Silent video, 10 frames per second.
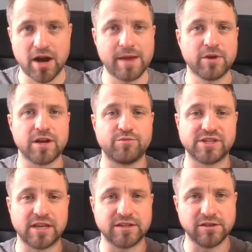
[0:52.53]
I am going to
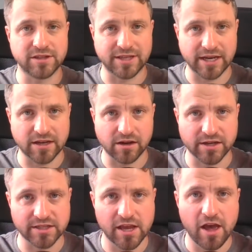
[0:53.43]
present to you today,
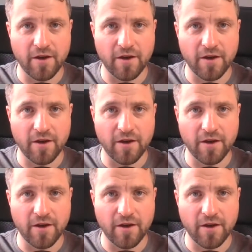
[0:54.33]
guys,